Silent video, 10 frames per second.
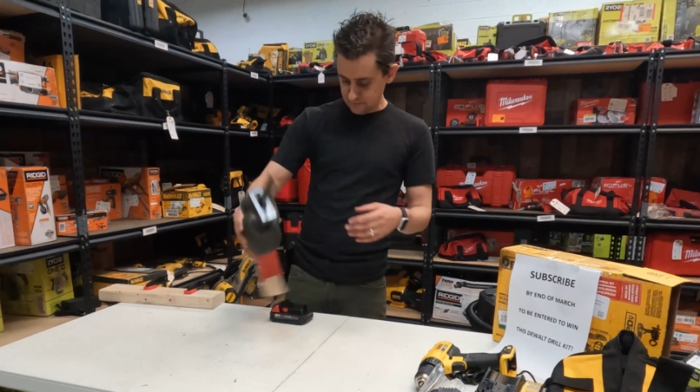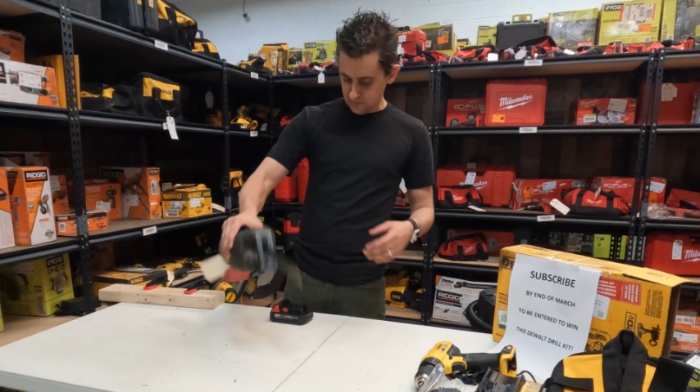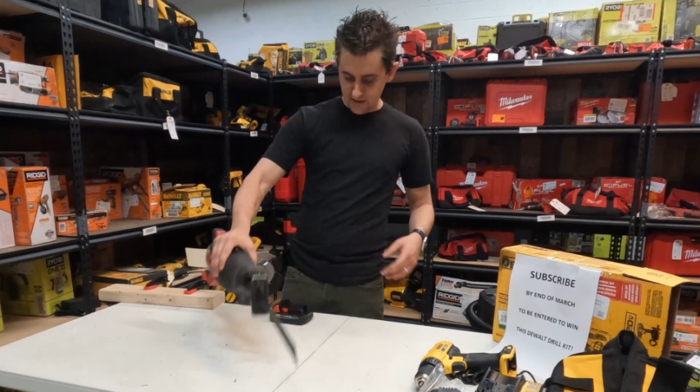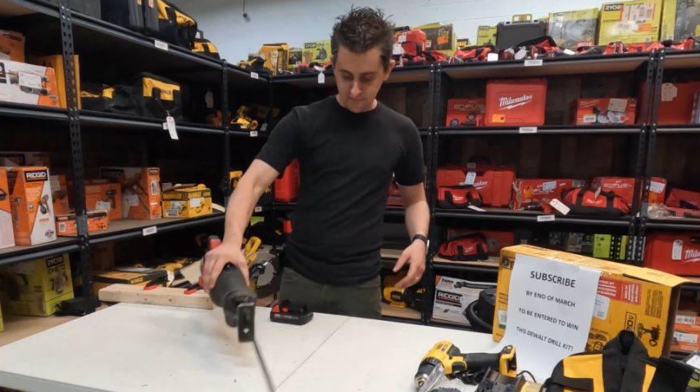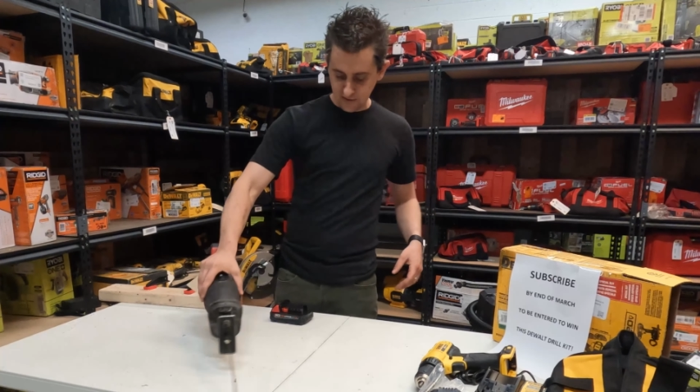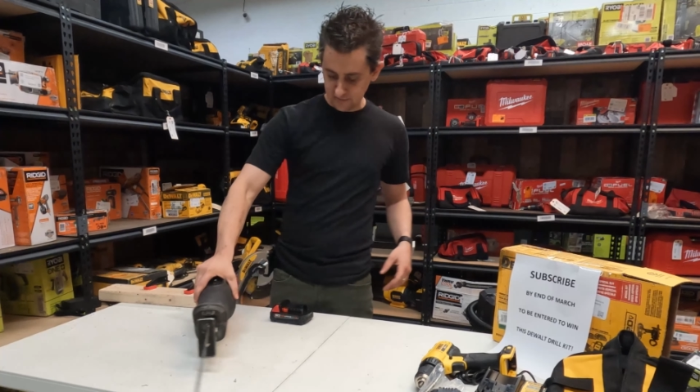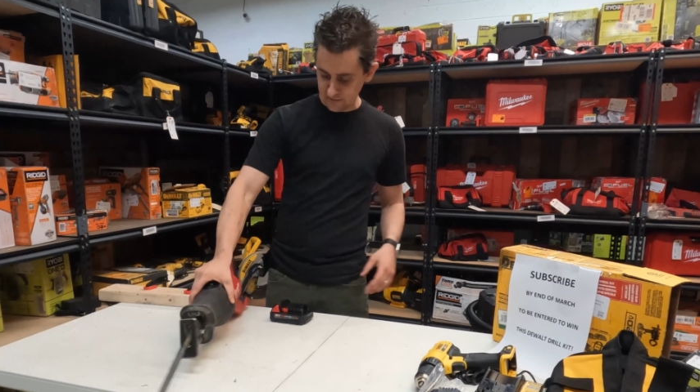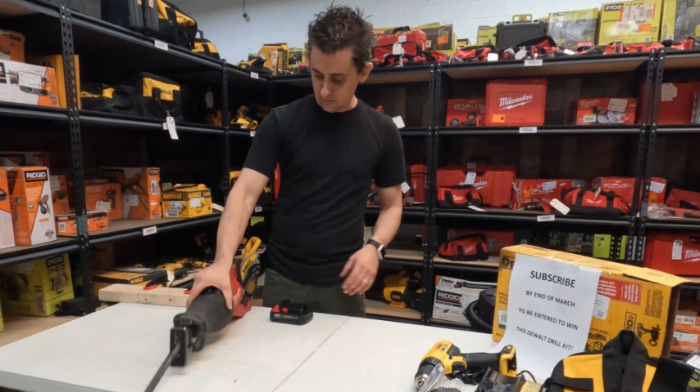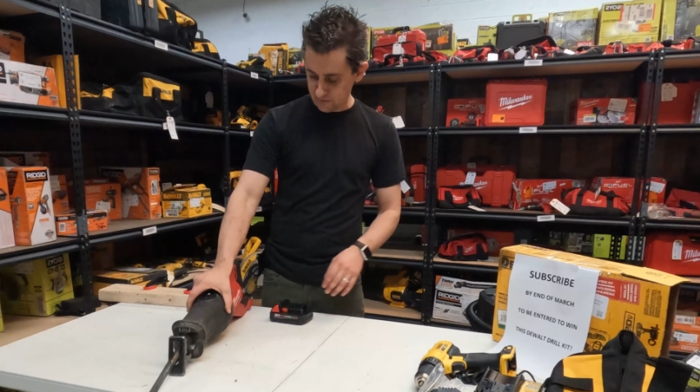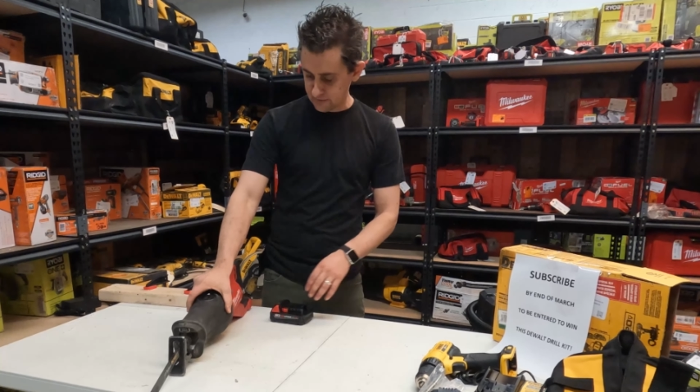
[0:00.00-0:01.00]
So that being
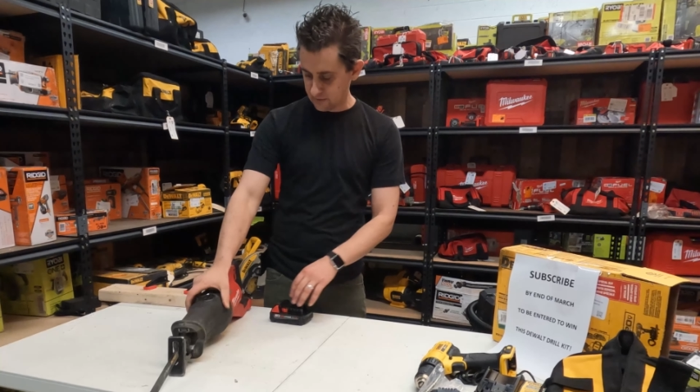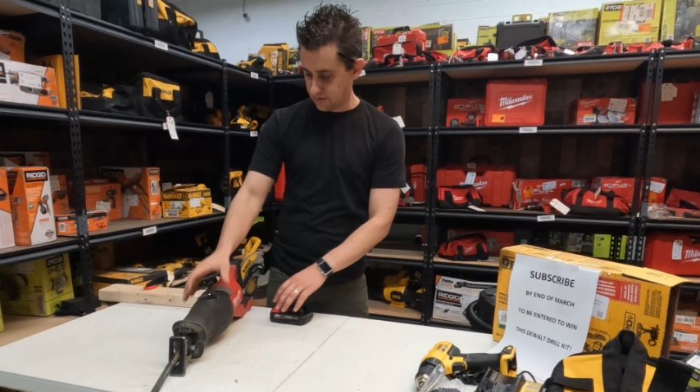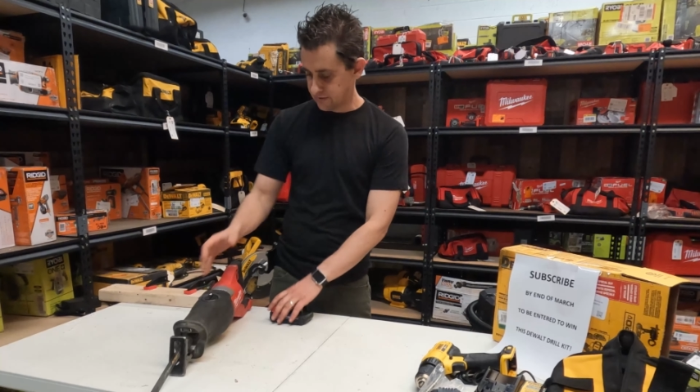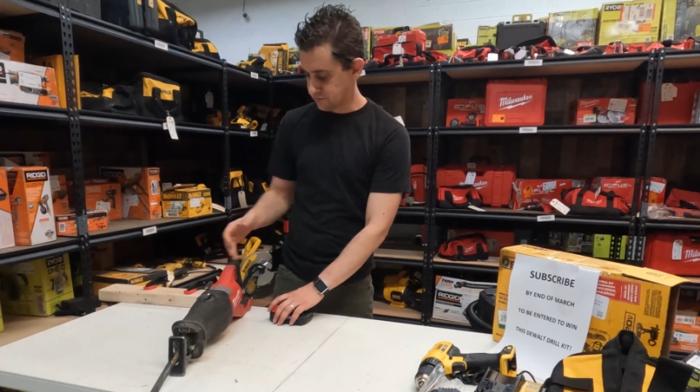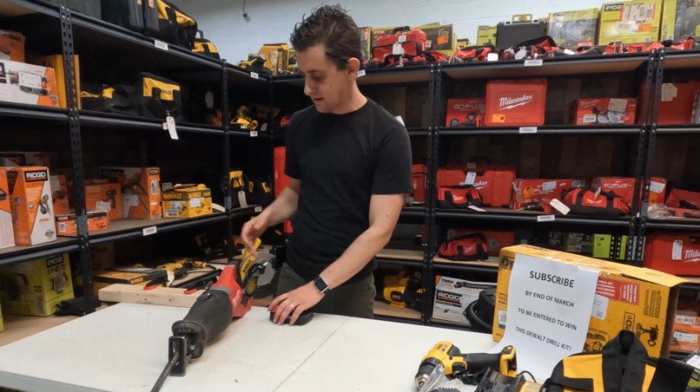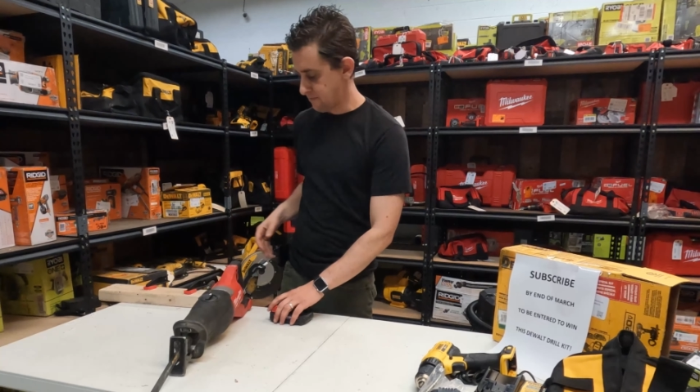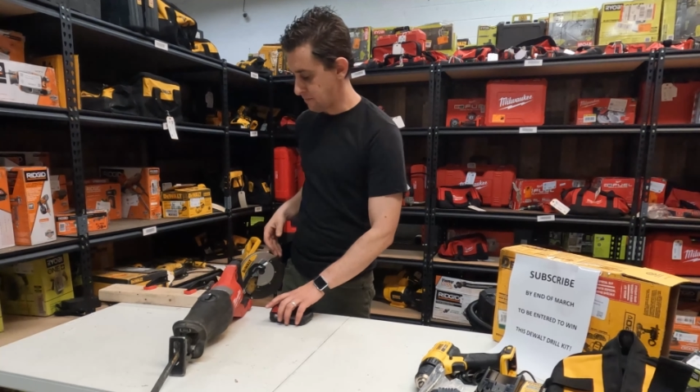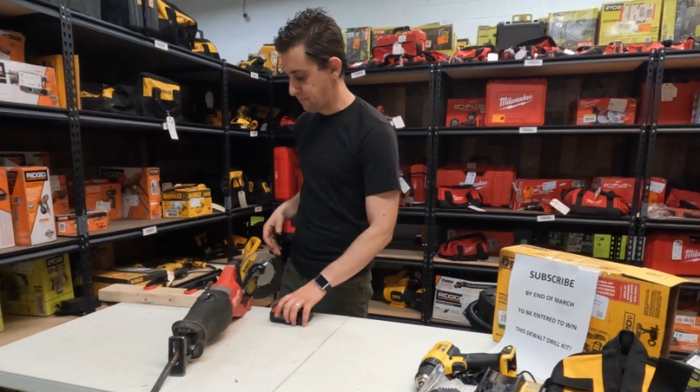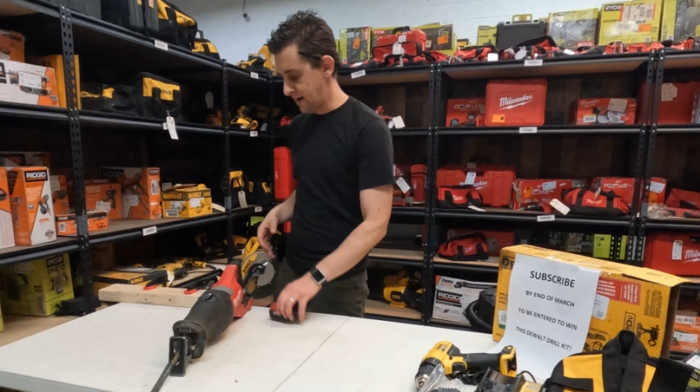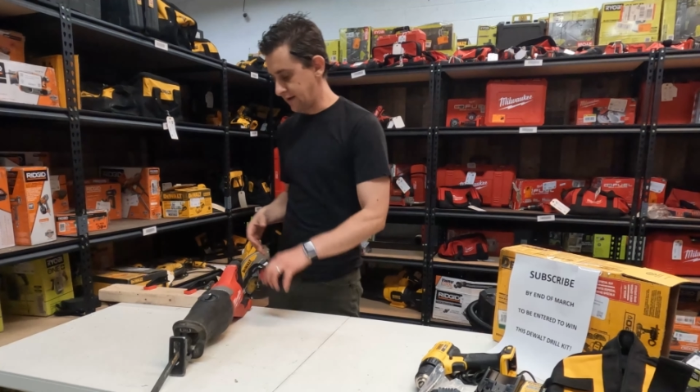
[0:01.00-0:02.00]
said, we're going to go ahead and drop
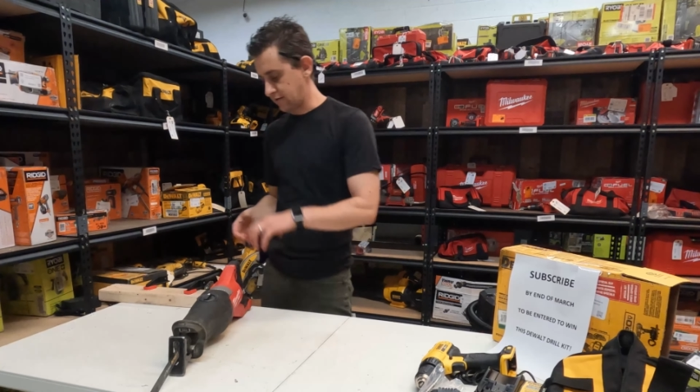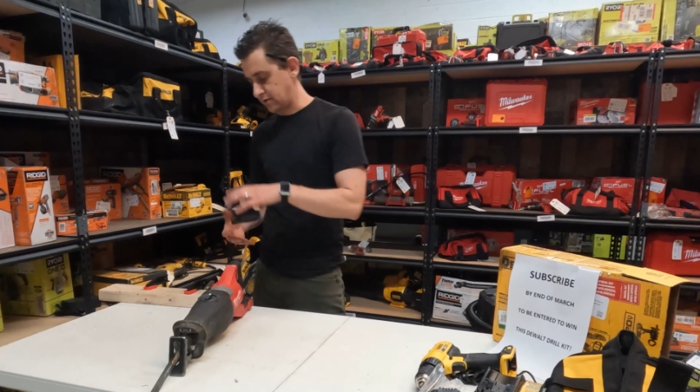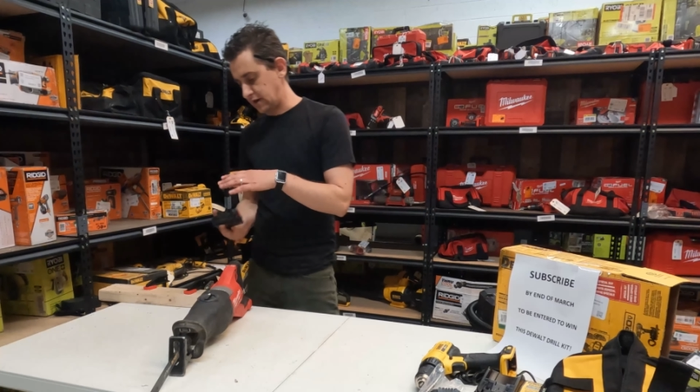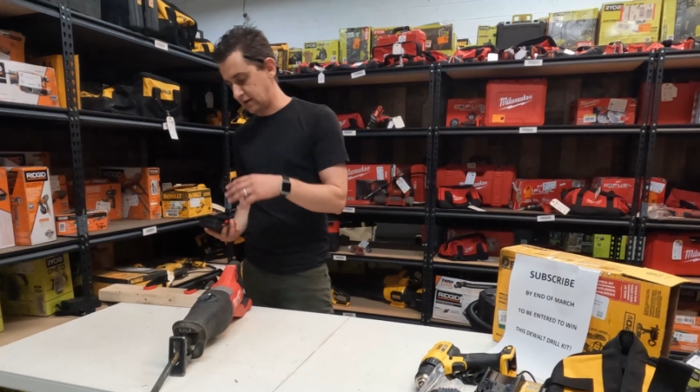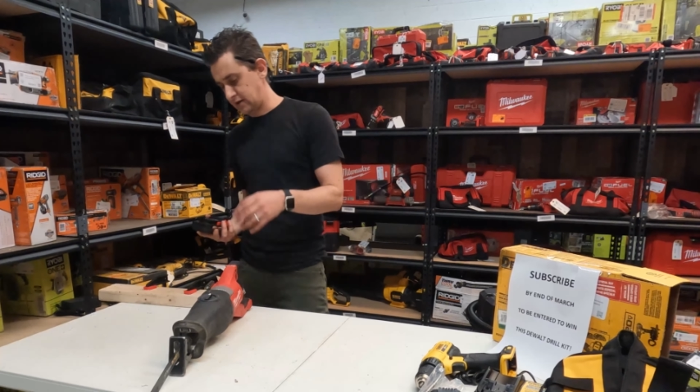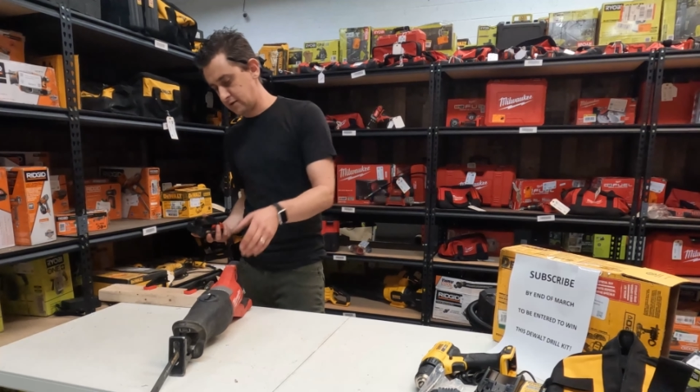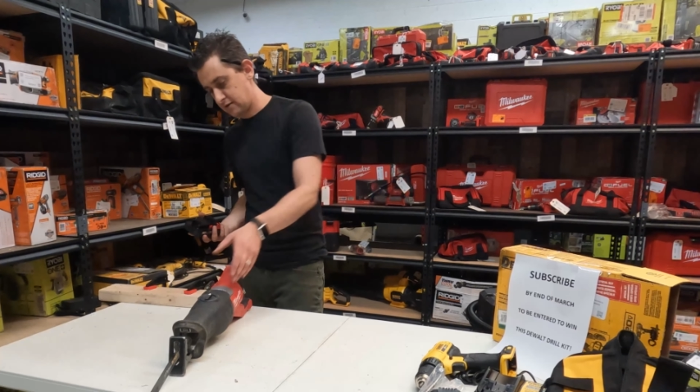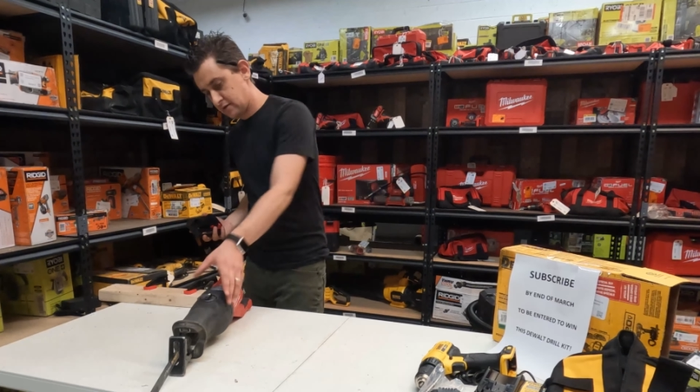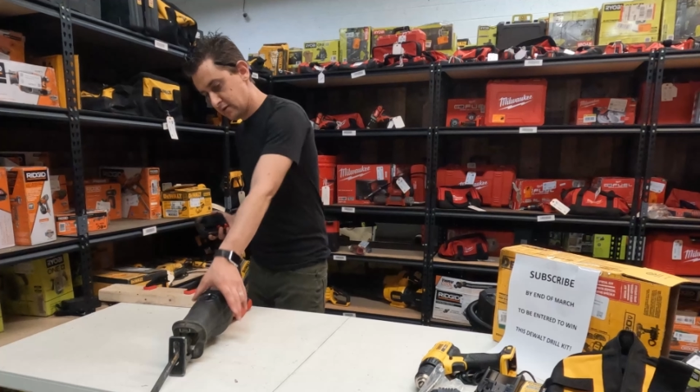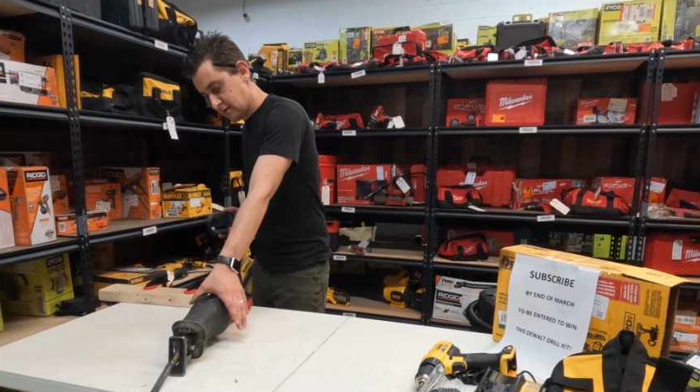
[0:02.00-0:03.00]
a battery in it
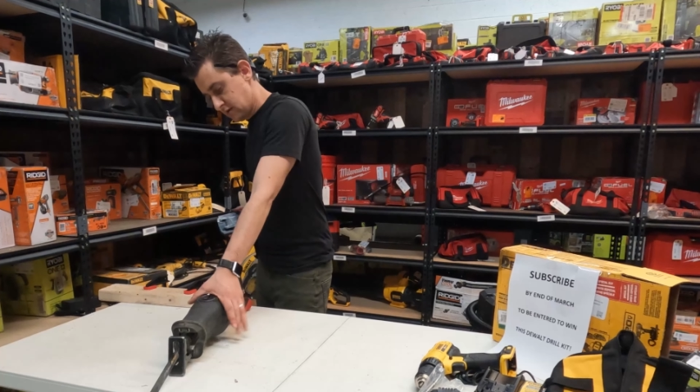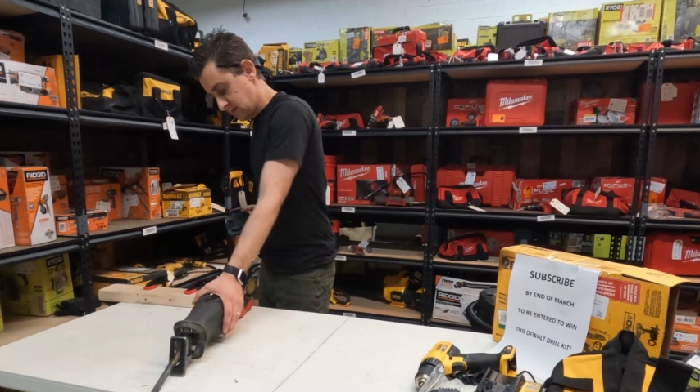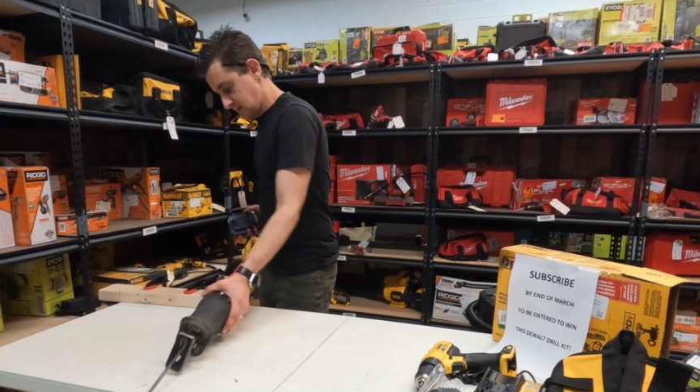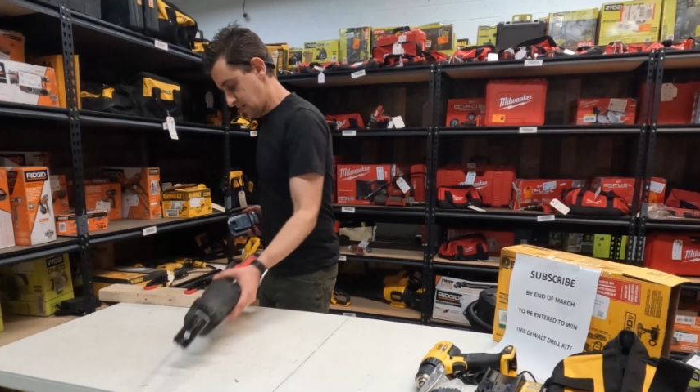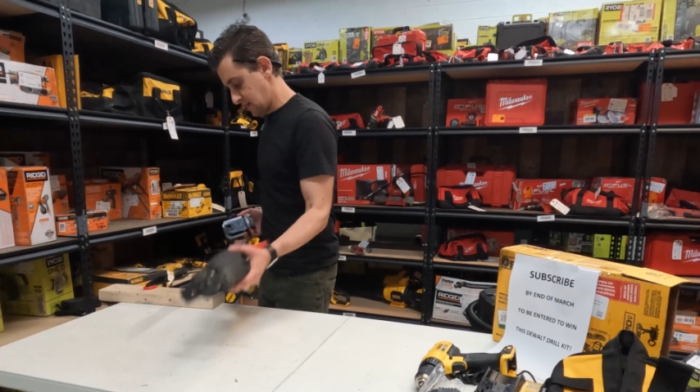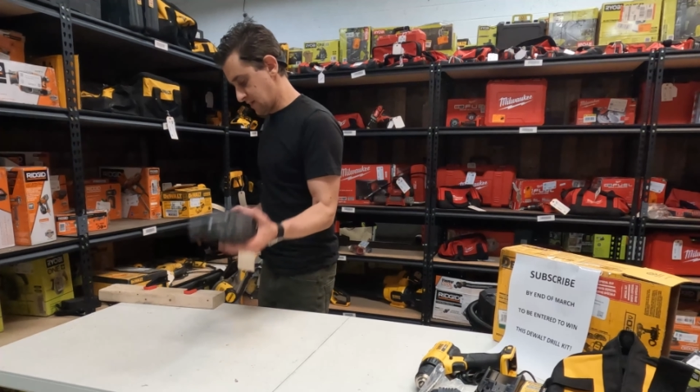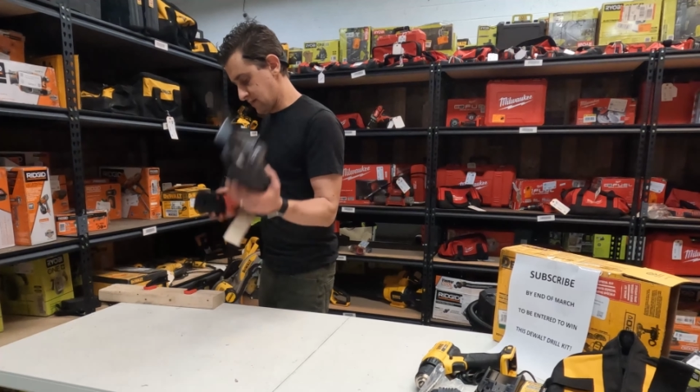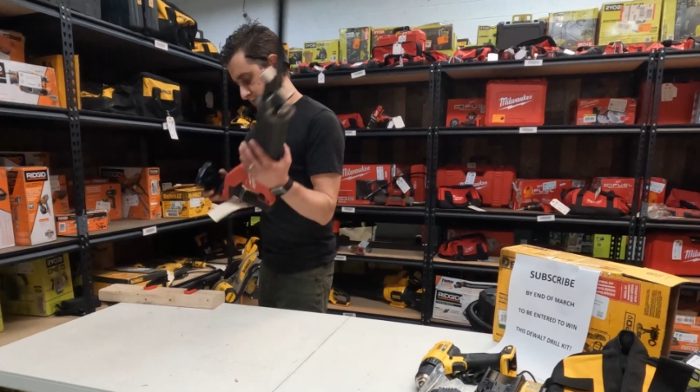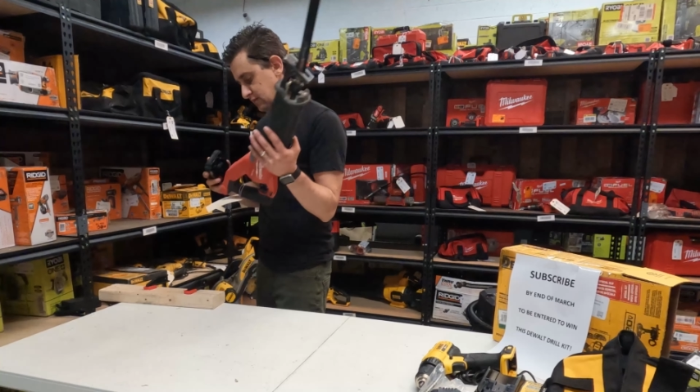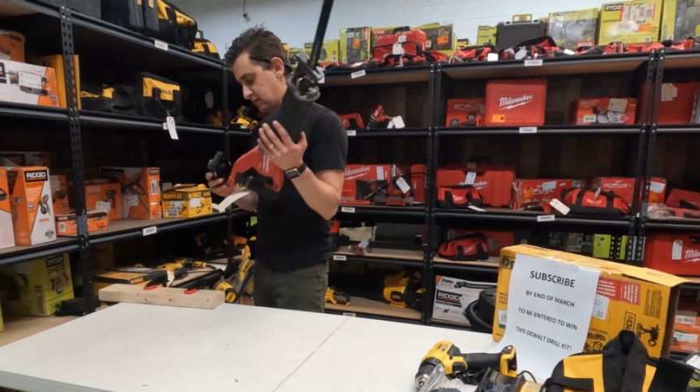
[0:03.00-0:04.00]

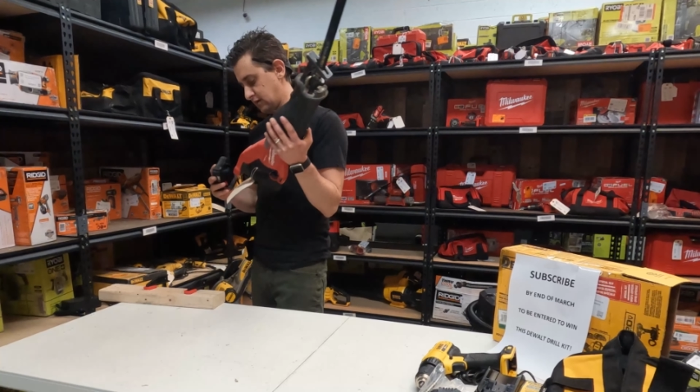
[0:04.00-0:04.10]
and